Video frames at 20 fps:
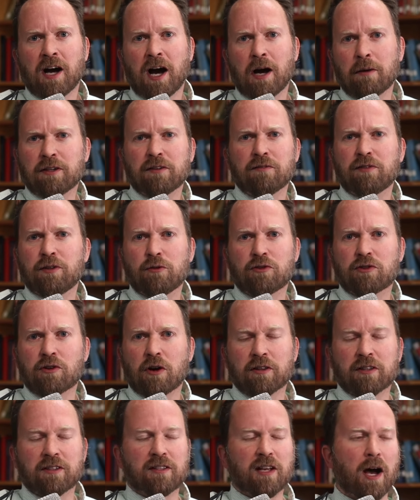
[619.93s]
I'm confused
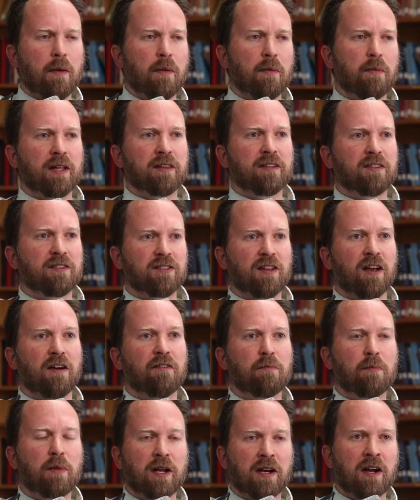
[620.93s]
all the time about this
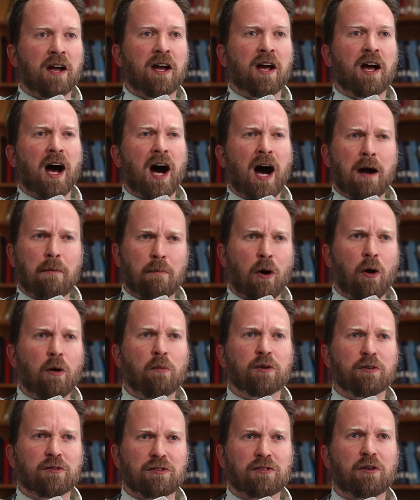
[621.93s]
stuff, but I'm
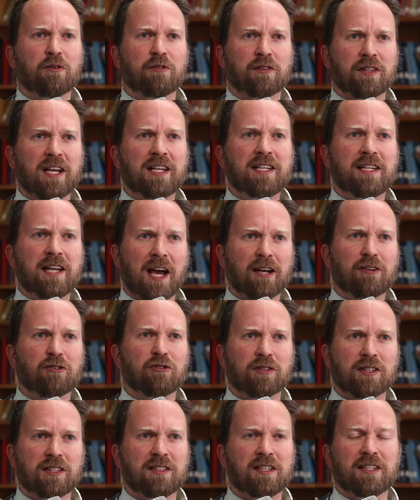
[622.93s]
almost certain that he
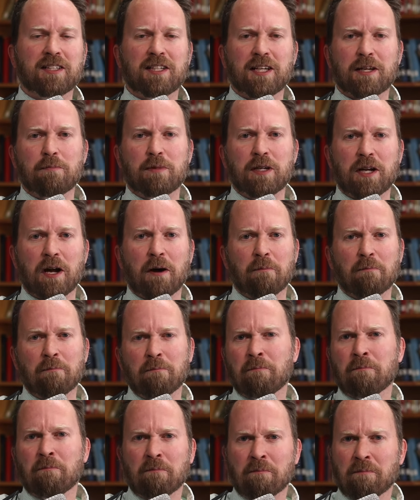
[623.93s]
actually did get beat up.